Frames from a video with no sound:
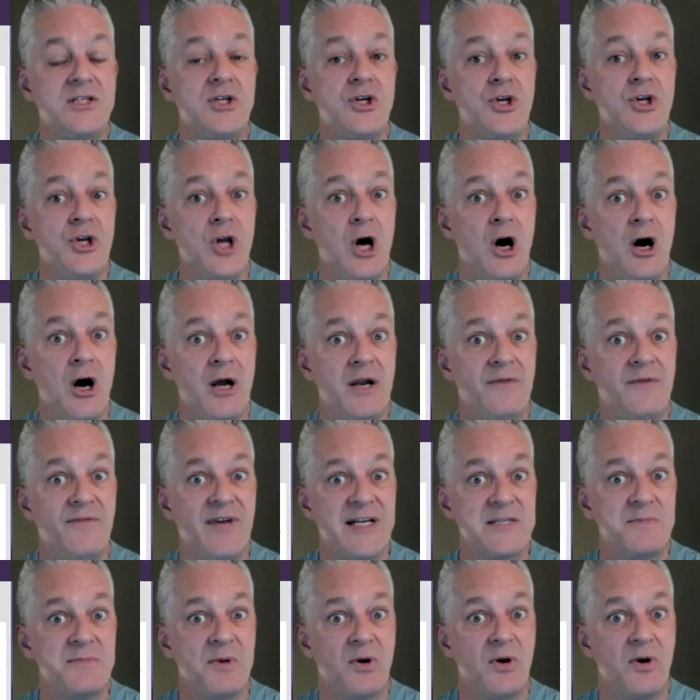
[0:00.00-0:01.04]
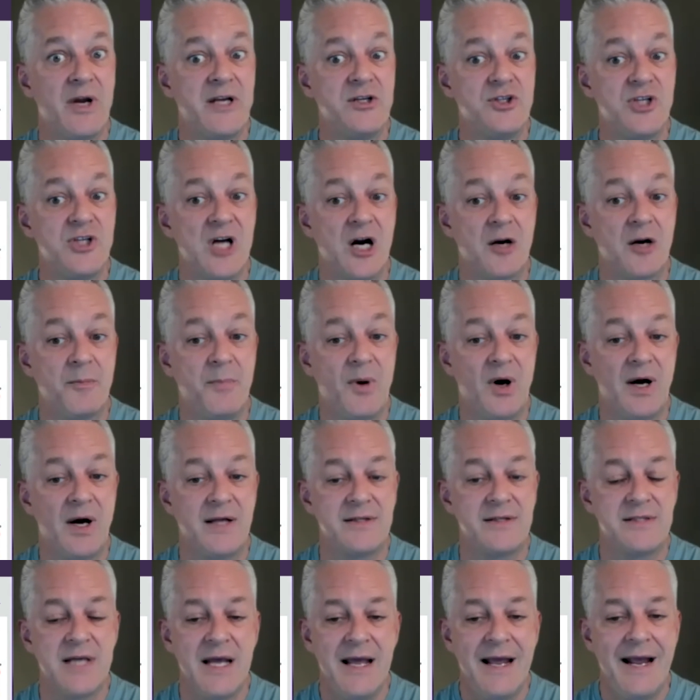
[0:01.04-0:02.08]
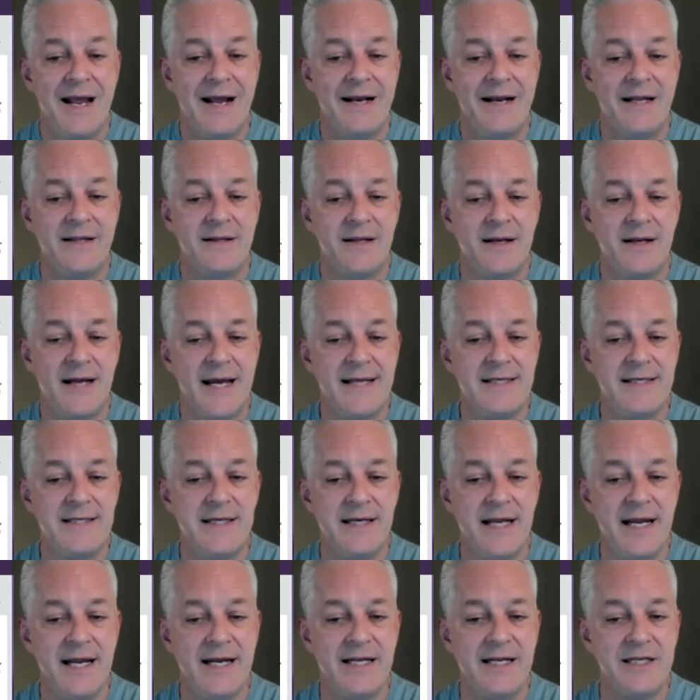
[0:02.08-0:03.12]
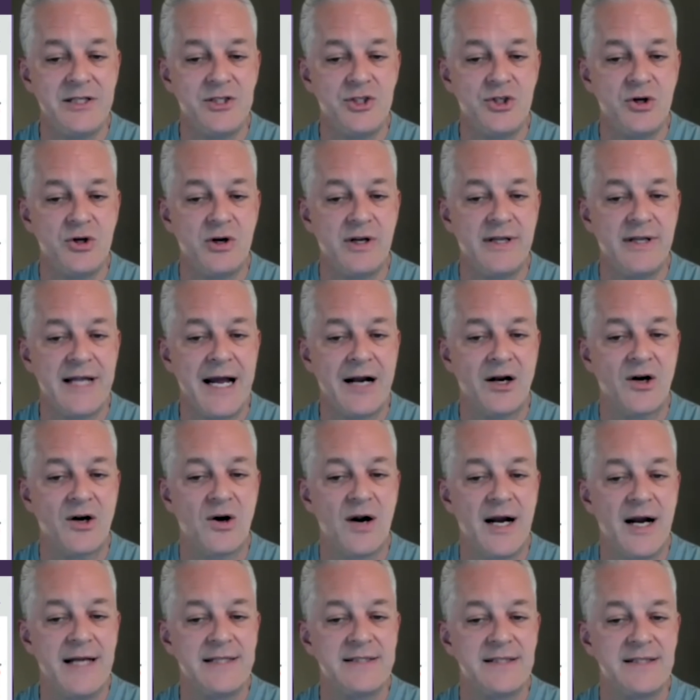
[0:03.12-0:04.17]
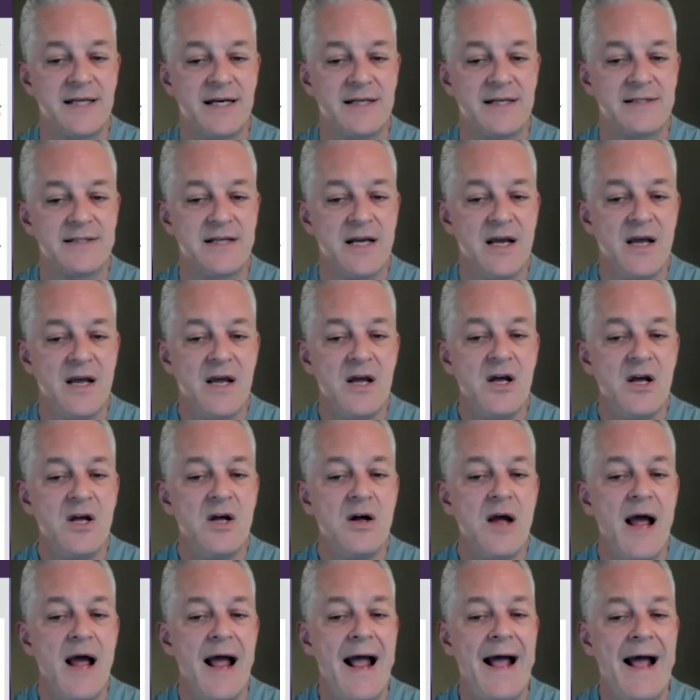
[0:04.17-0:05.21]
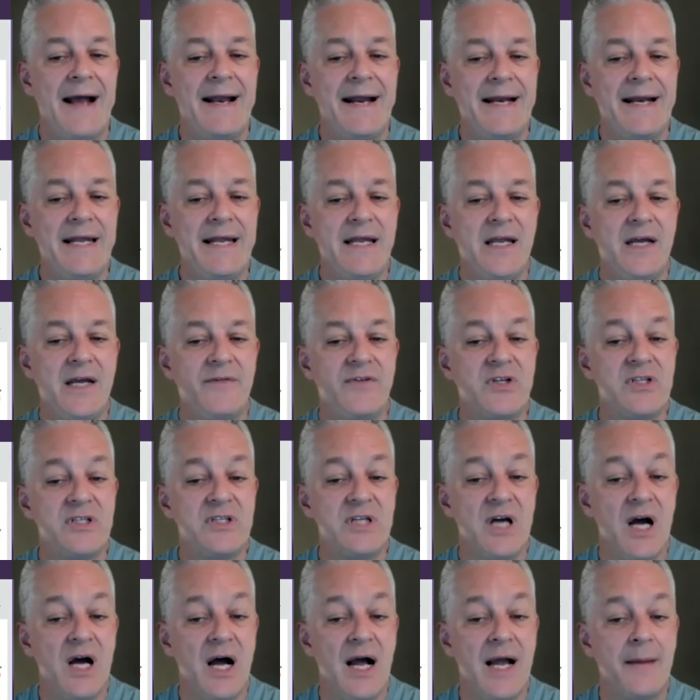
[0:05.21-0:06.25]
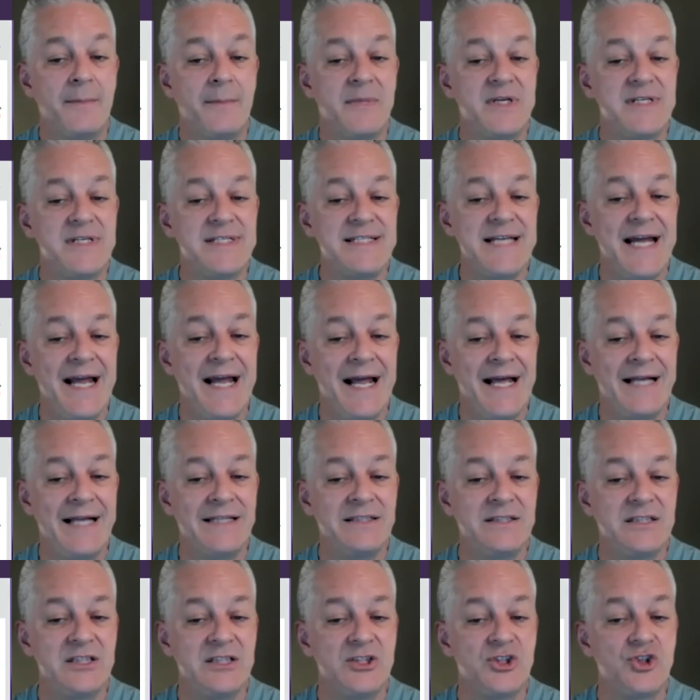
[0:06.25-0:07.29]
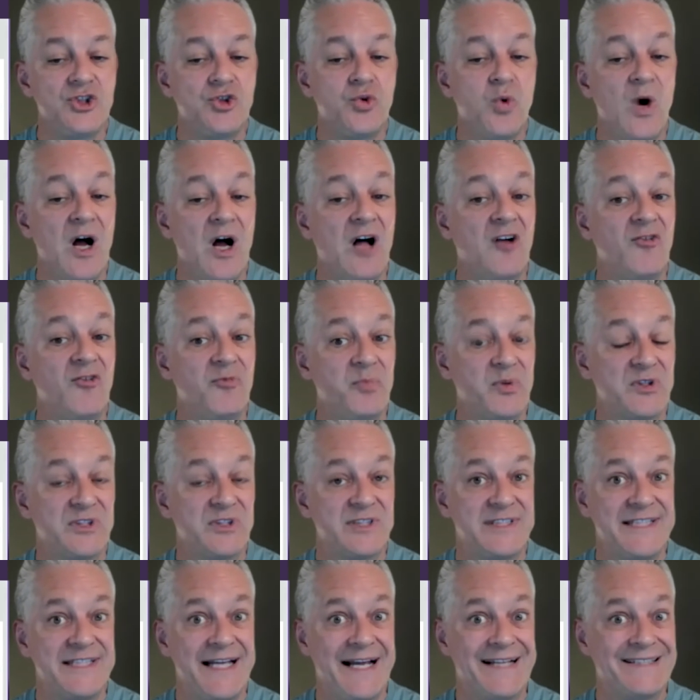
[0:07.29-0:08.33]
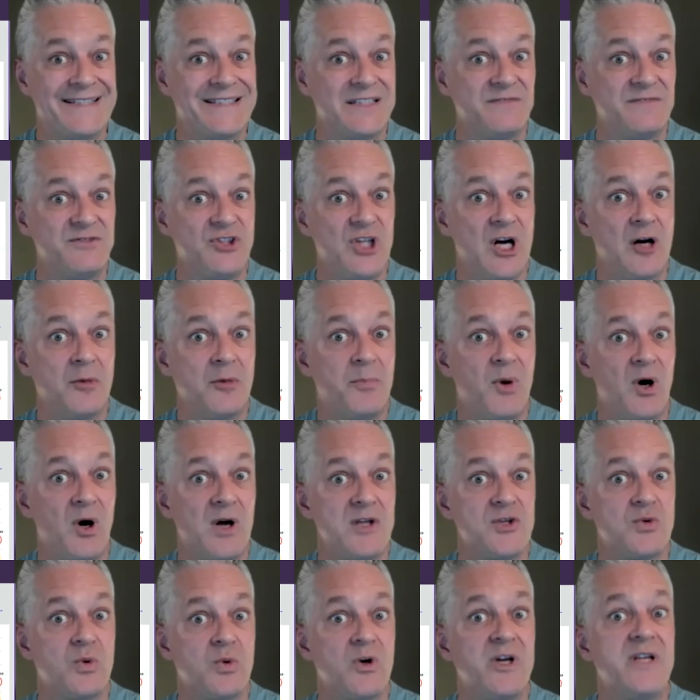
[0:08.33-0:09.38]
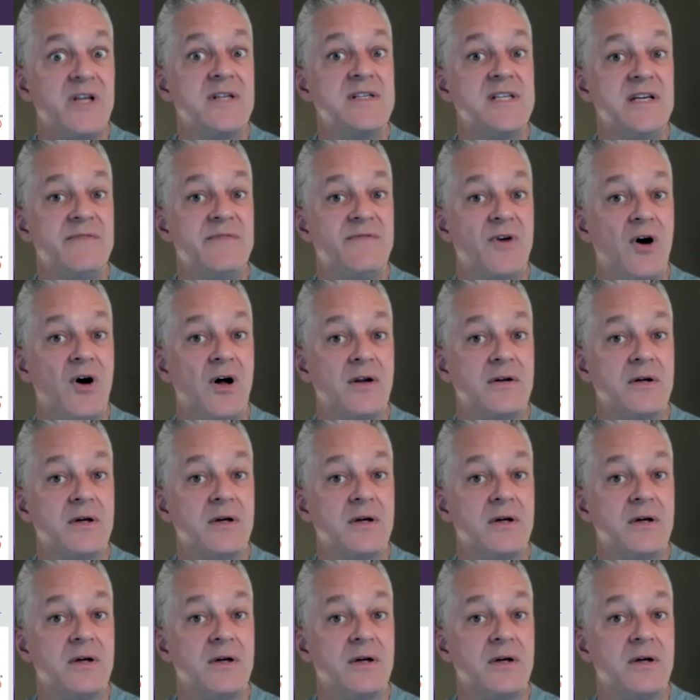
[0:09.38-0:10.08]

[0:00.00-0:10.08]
non-investment grade junk bonds. And in the 1980s, during that crisis, at any given time, 10 to 12% of junk bonds were in default.